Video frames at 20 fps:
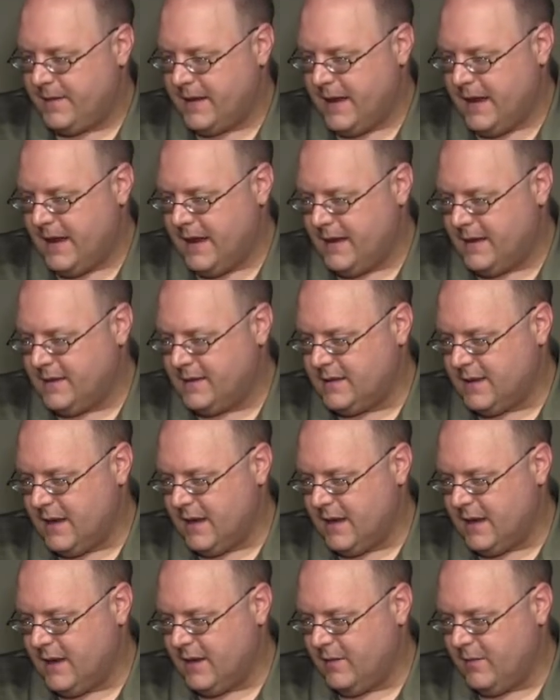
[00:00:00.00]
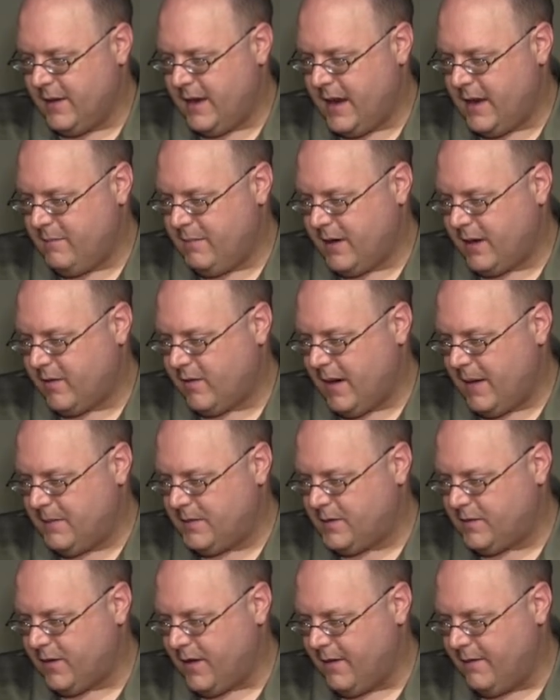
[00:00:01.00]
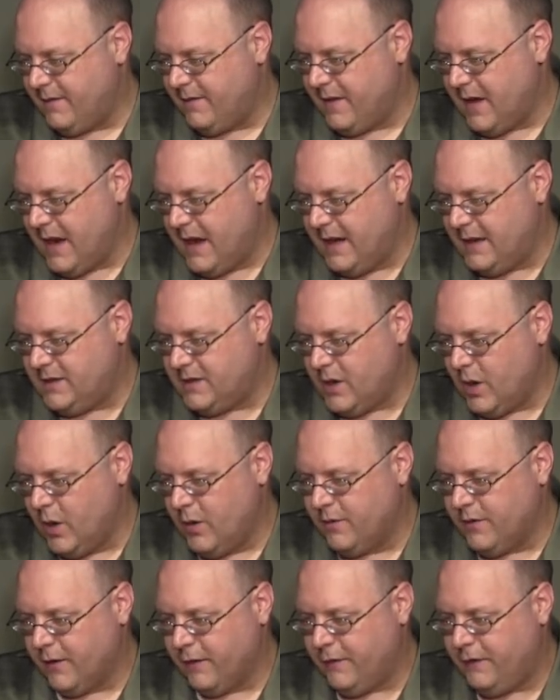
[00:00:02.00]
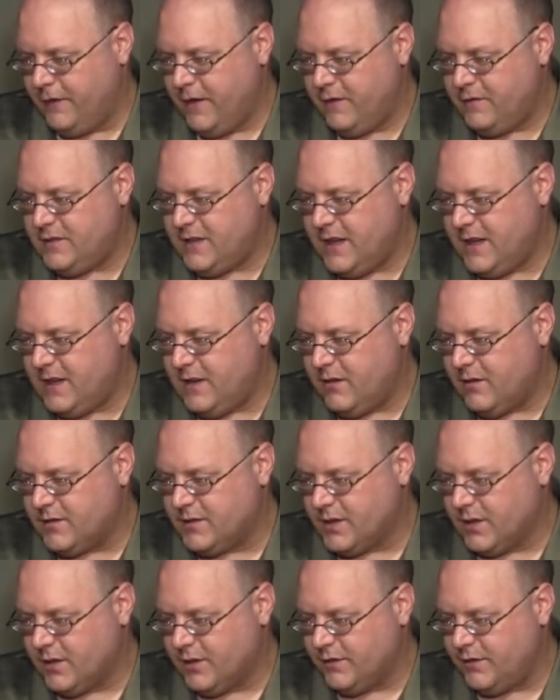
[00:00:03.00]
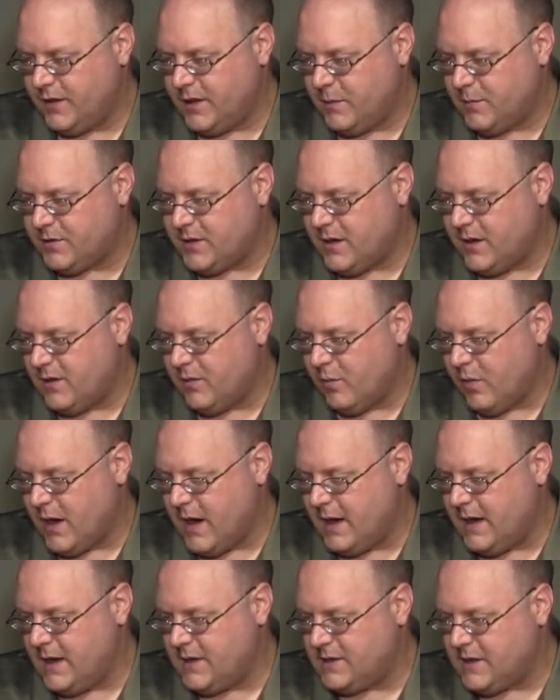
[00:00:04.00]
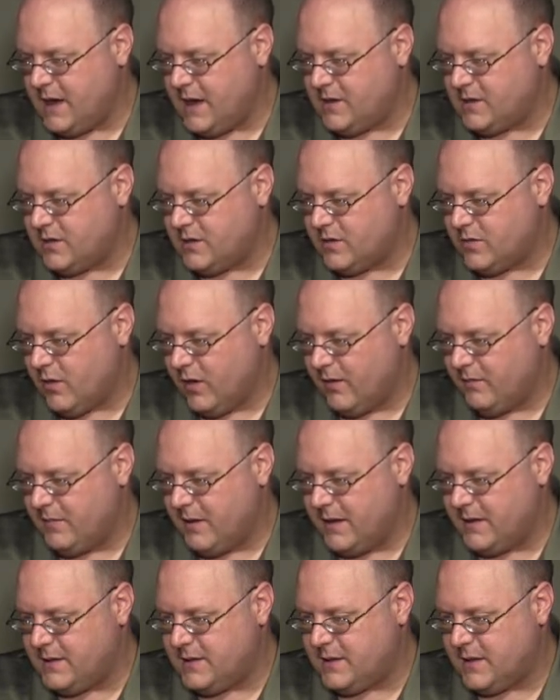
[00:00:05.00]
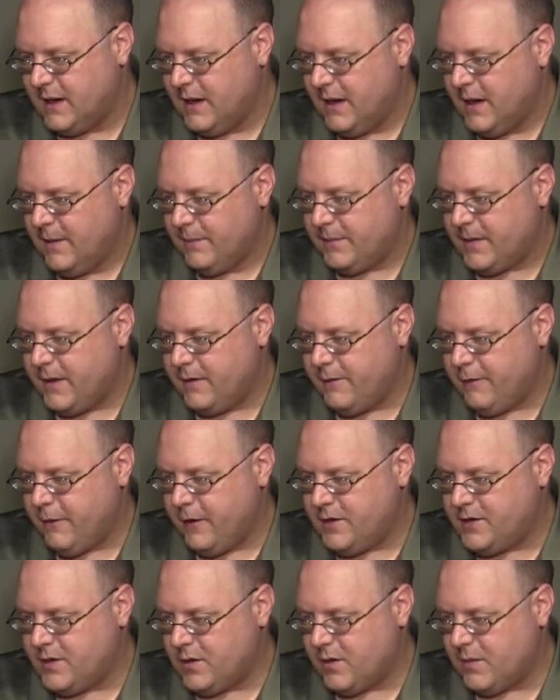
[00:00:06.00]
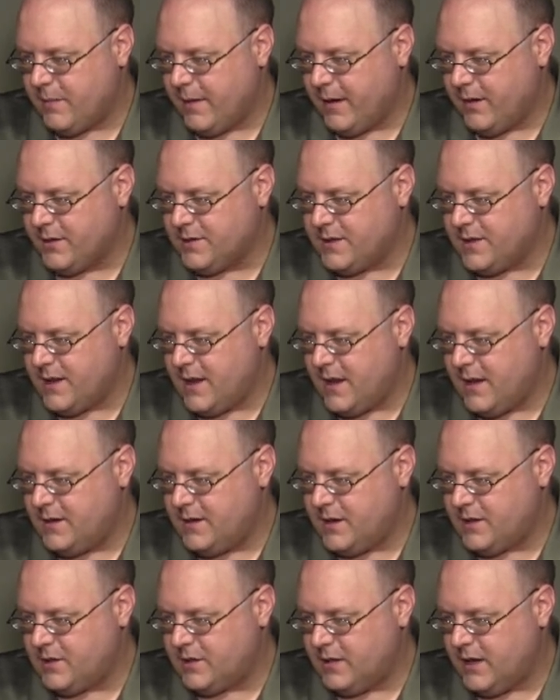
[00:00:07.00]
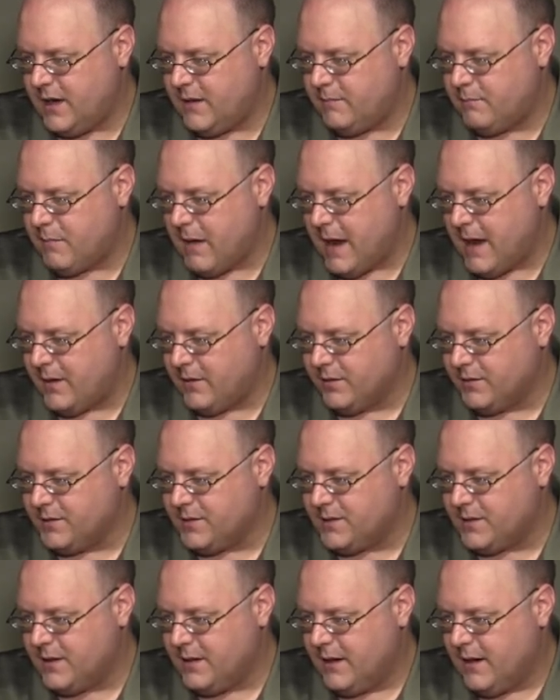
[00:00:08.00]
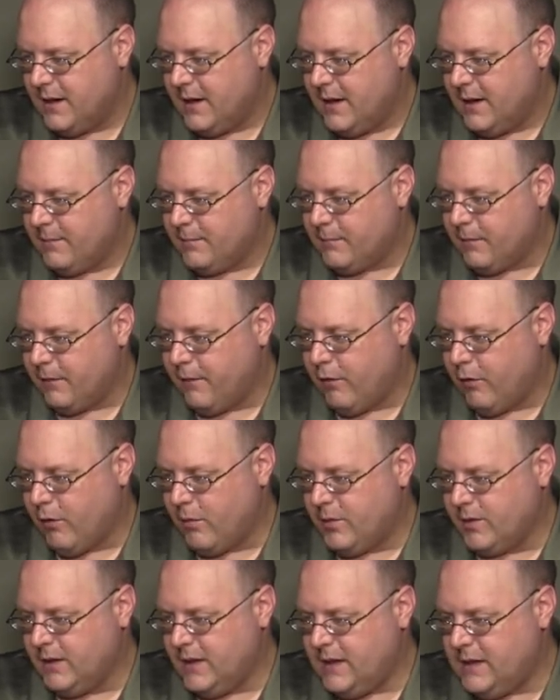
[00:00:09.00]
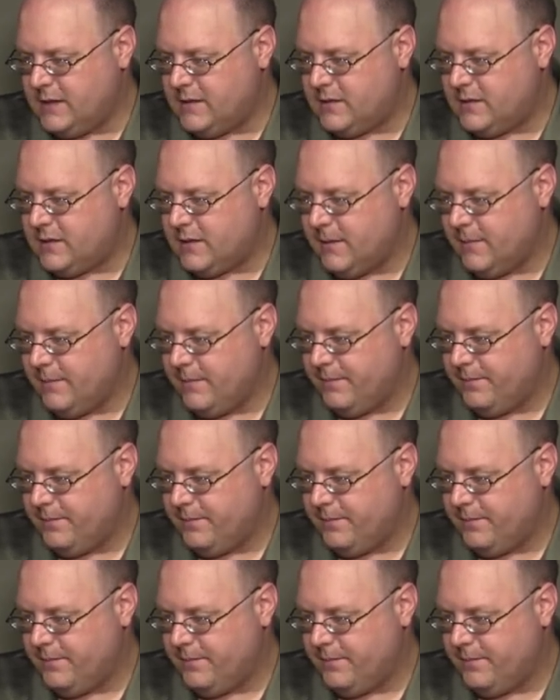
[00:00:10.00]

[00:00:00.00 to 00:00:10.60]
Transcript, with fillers: And uh, we handpicked grapes from vines over 15 years old. 50% of the wine is aged in 12 months in French oak barrels and then additionally in bottles before release.